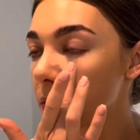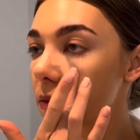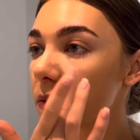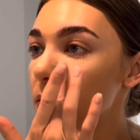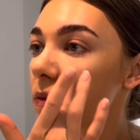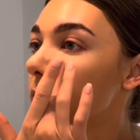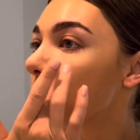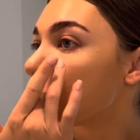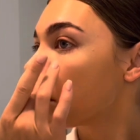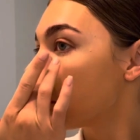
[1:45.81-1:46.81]
as much
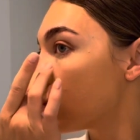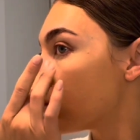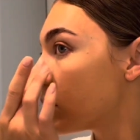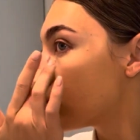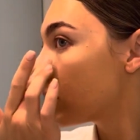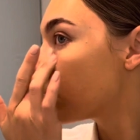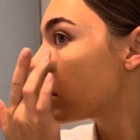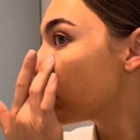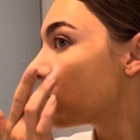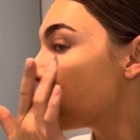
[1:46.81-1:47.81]
coverage as I
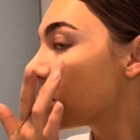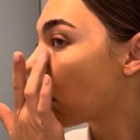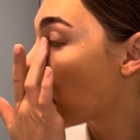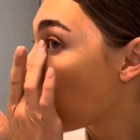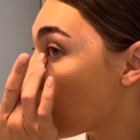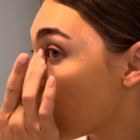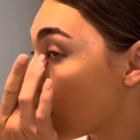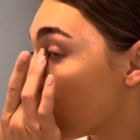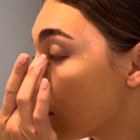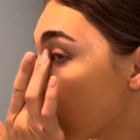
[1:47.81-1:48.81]
like it to have.